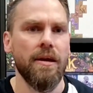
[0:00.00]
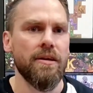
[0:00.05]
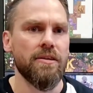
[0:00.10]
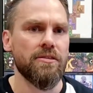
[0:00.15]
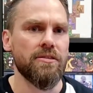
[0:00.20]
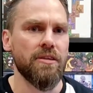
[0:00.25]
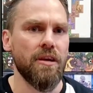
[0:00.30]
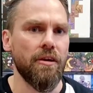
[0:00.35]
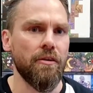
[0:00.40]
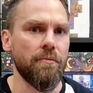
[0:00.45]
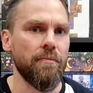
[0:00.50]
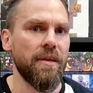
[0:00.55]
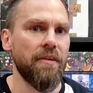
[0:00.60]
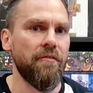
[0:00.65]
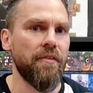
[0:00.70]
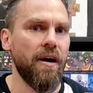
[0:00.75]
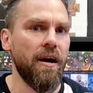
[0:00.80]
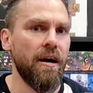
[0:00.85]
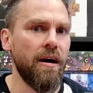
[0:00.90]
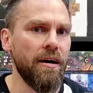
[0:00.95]
So,
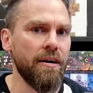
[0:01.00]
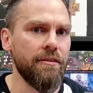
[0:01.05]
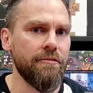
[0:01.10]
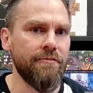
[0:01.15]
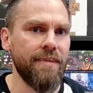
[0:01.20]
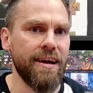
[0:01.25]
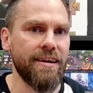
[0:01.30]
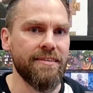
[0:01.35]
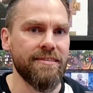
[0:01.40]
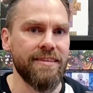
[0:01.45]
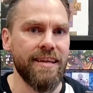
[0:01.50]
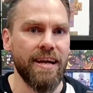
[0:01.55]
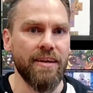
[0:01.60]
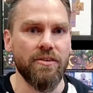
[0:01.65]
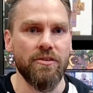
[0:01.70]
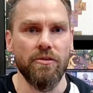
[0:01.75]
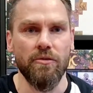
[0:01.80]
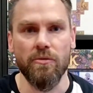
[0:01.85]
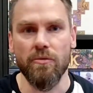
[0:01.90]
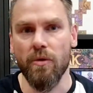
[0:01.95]
if a higher rank
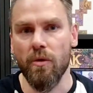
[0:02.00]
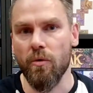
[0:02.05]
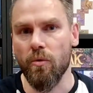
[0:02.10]
statue